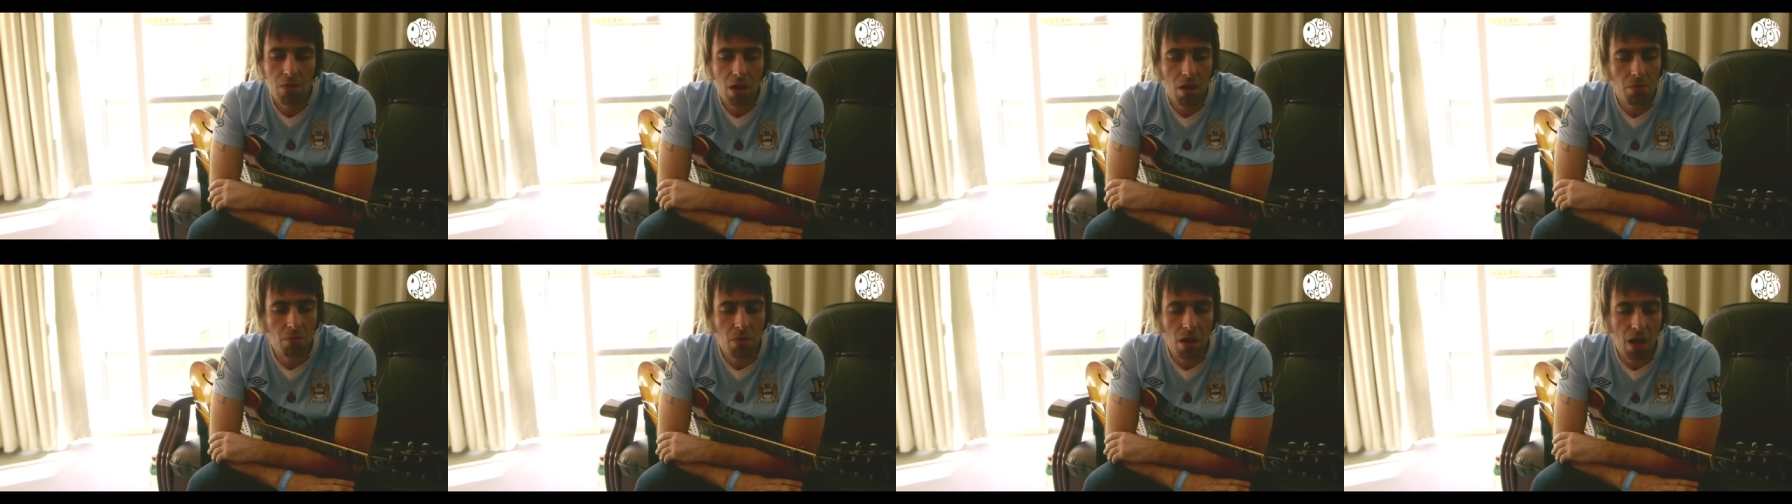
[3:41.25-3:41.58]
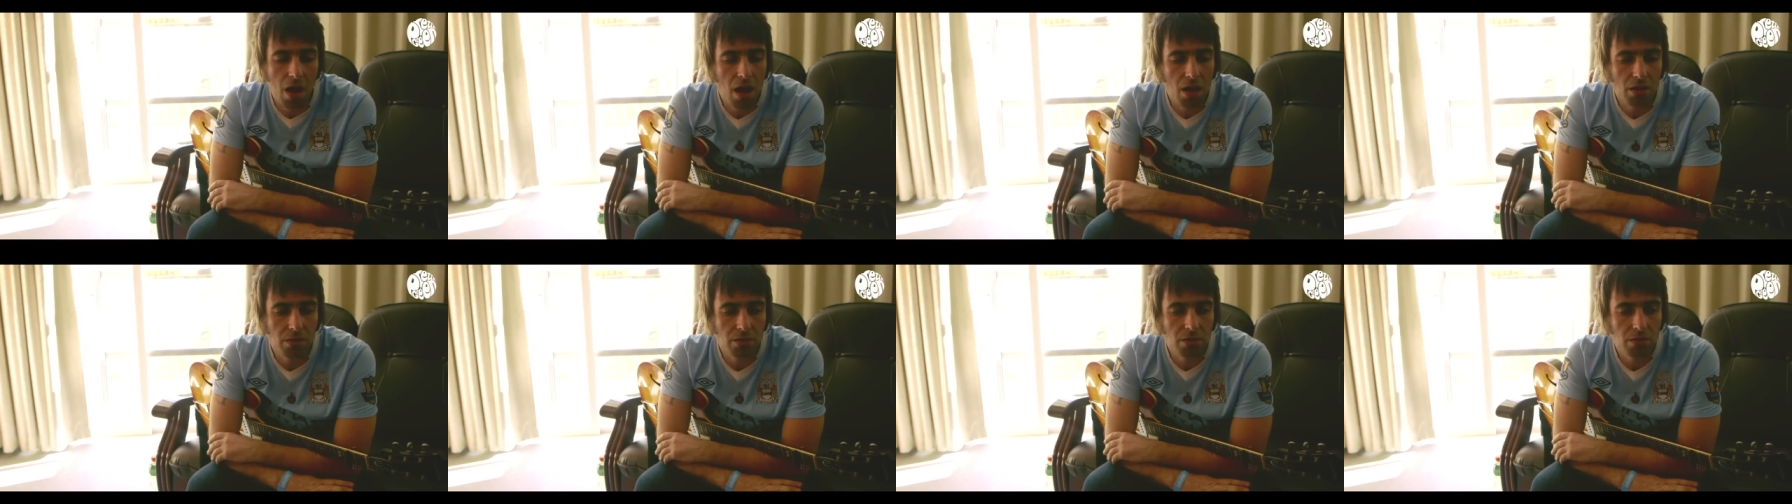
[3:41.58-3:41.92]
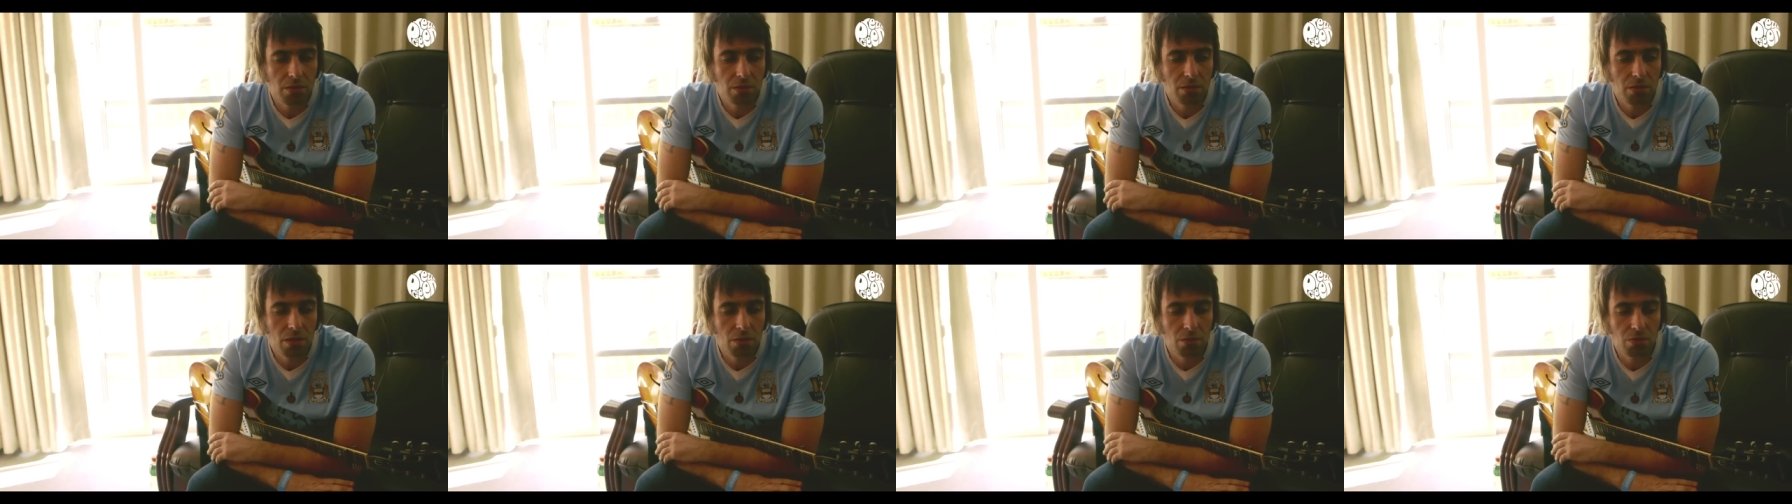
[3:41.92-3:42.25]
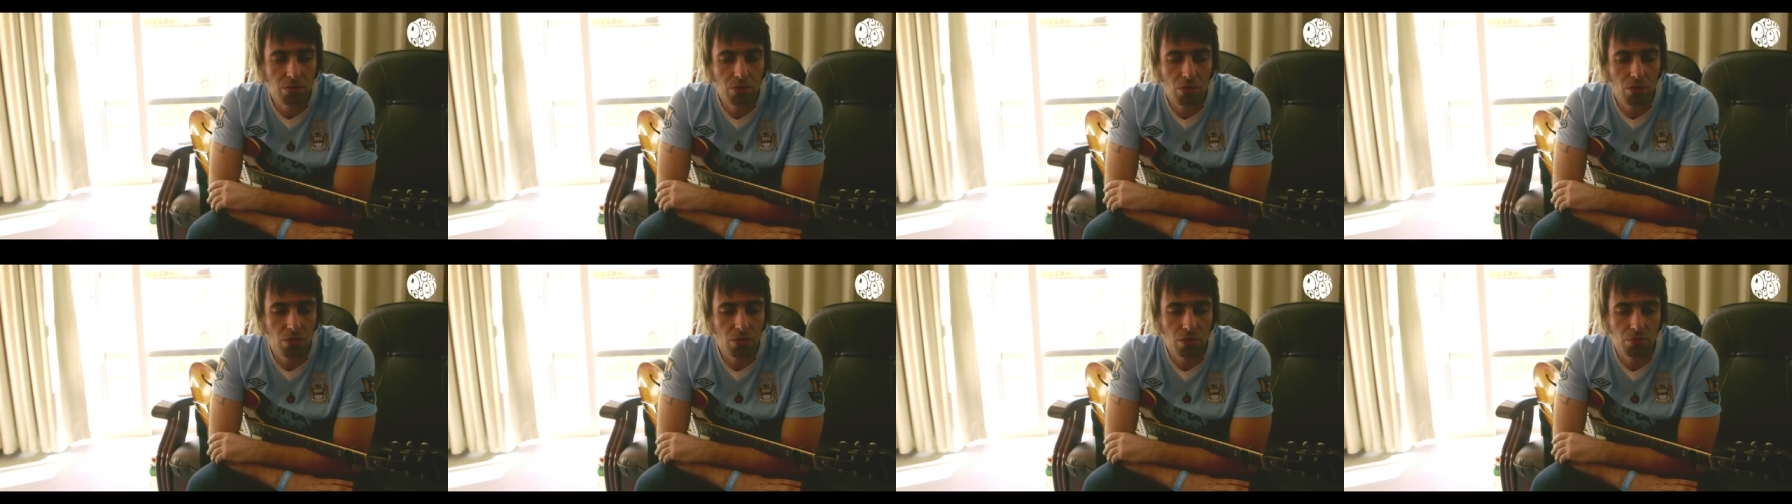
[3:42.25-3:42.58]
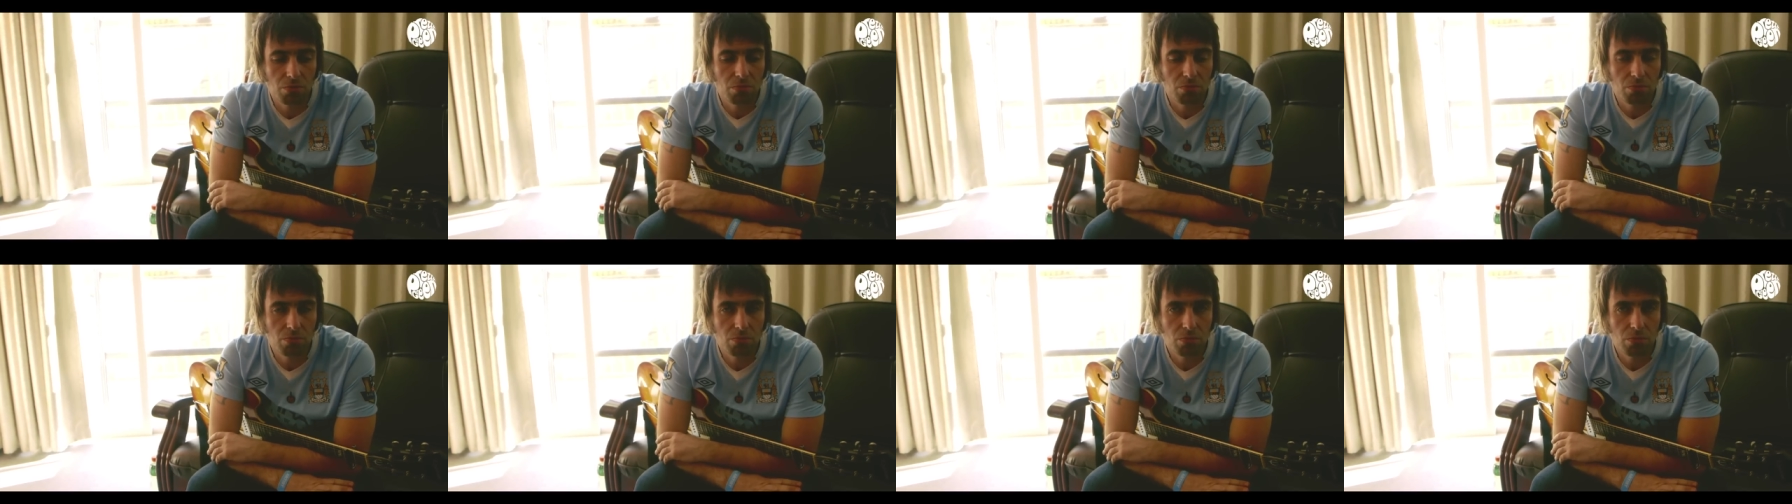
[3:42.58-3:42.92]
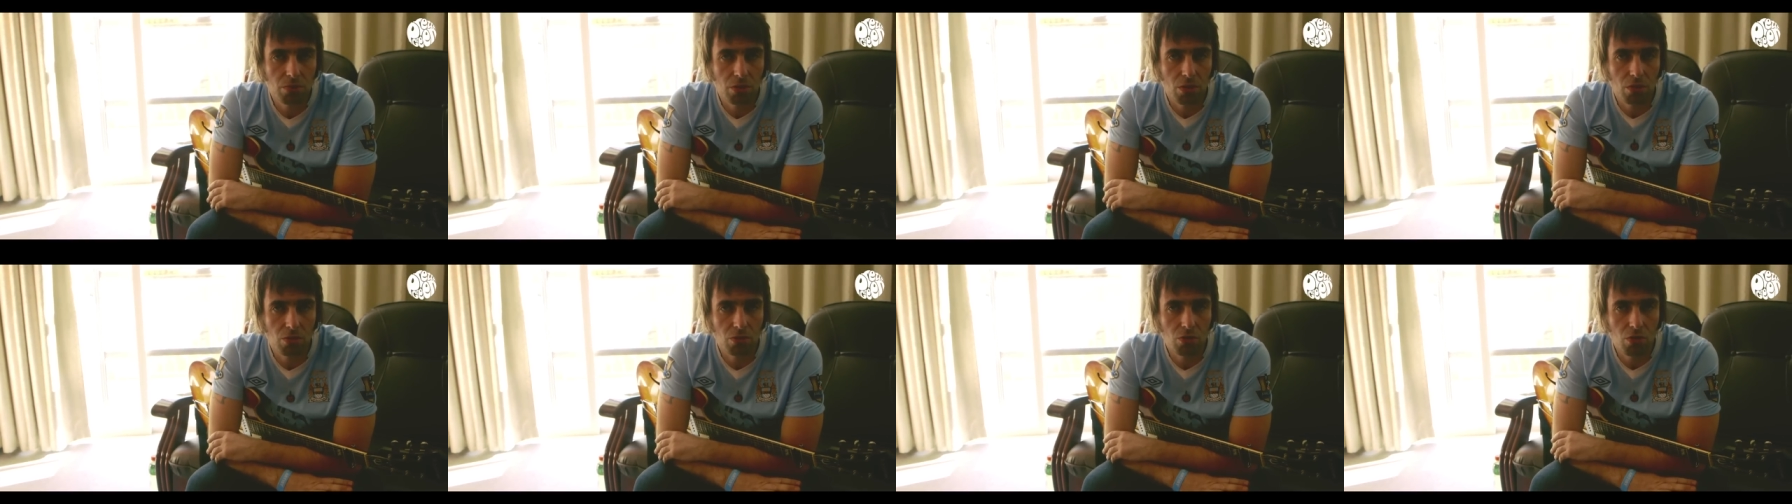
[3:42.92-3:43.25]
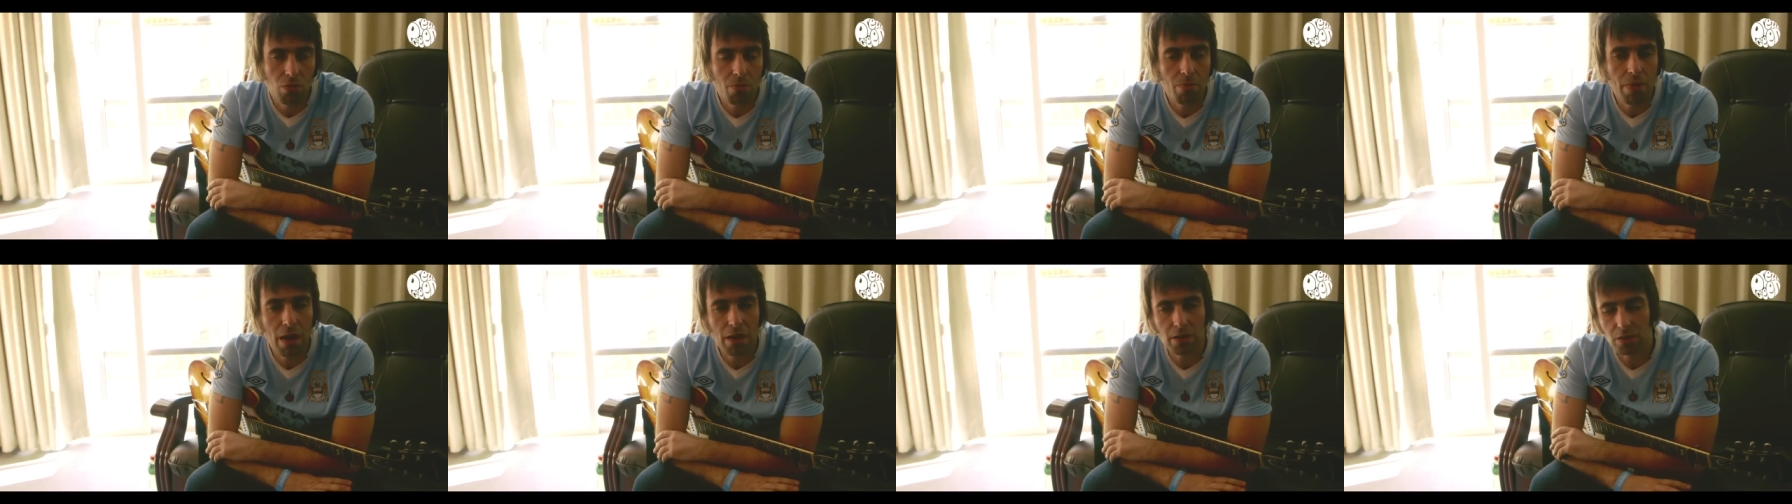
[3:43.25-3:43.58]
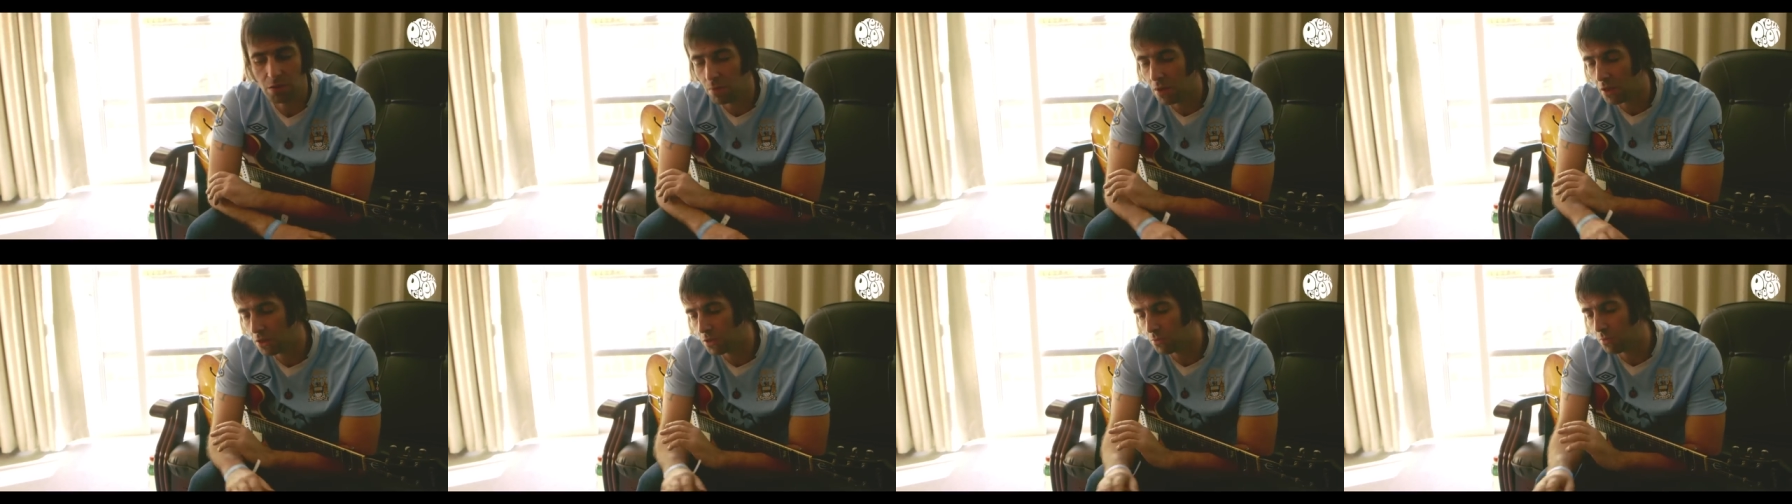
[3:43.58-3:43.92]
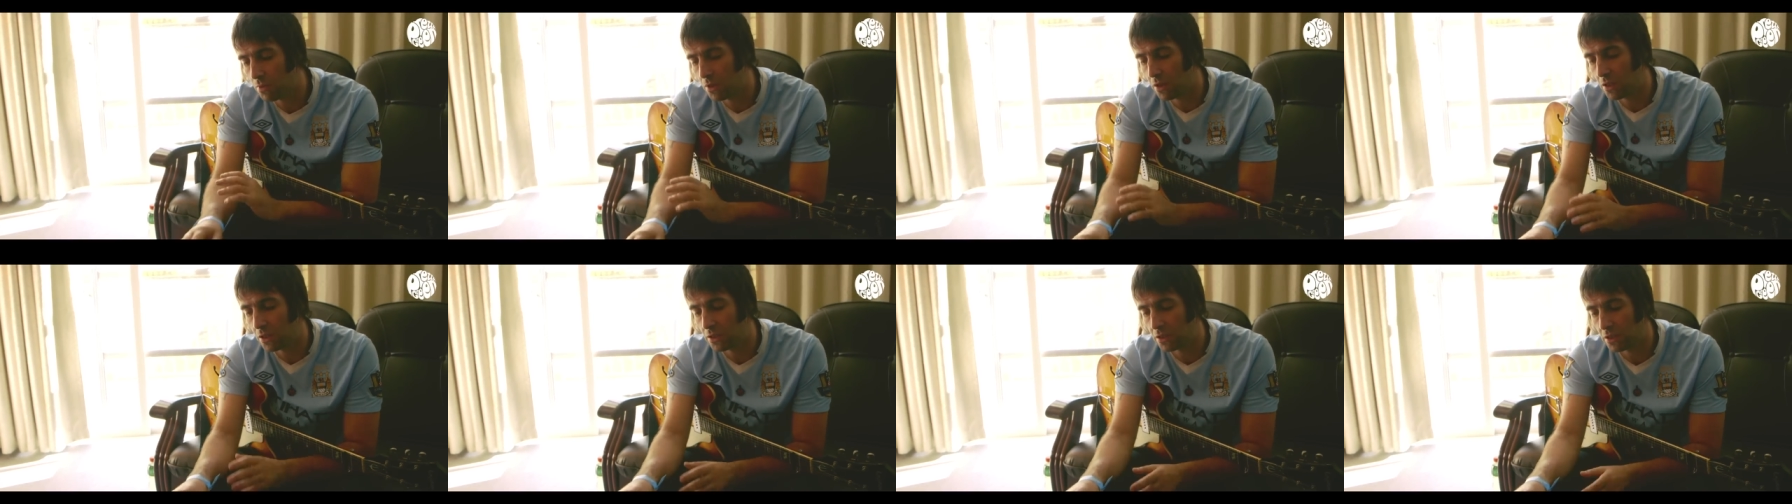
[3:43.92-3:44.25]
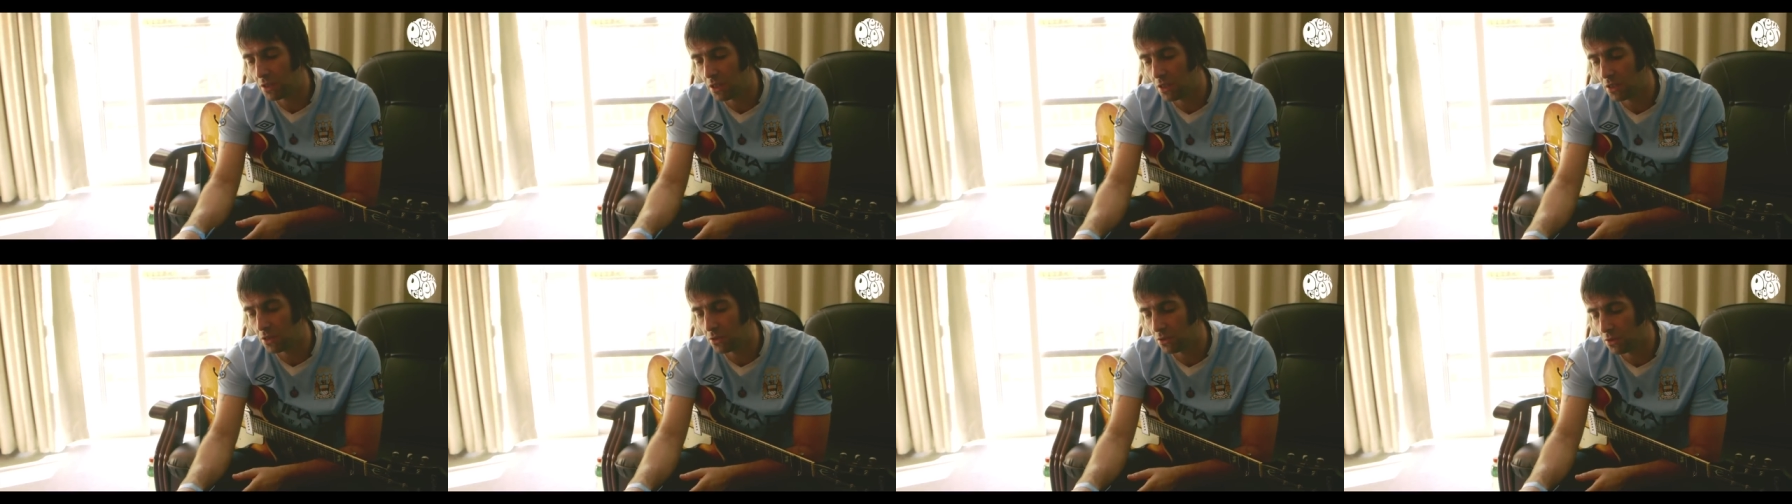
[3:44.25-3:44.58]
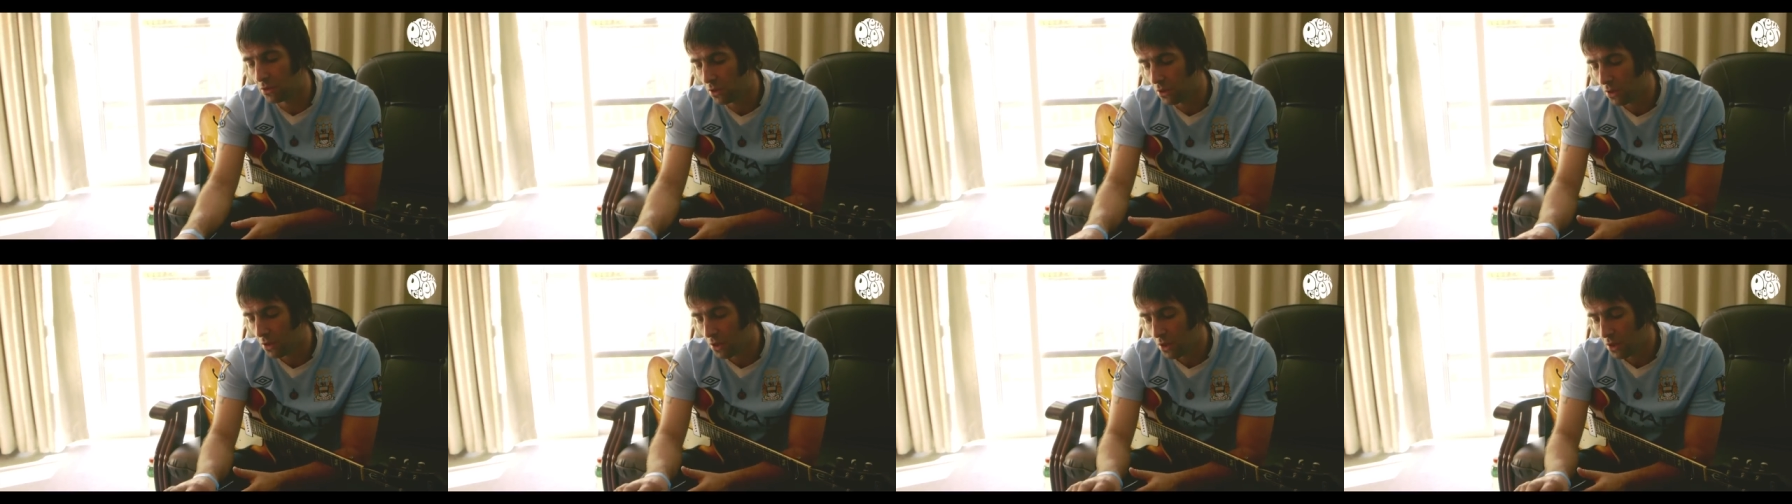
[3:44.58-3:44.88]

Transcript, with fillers: I'm not asked. I'm sure, you know, come back to me, ask me in the season.